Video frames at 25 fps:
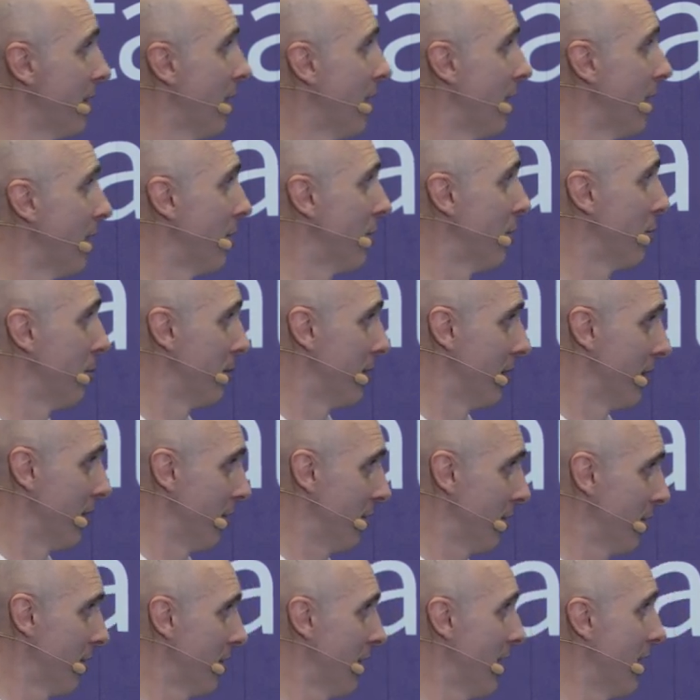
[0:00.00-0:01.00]
I'll let somebody
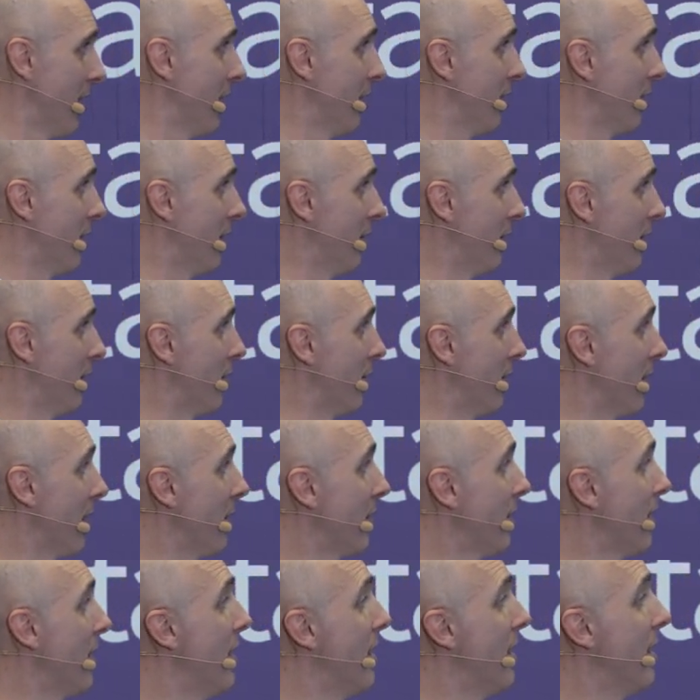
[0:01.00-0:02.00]
else uh, delve into that.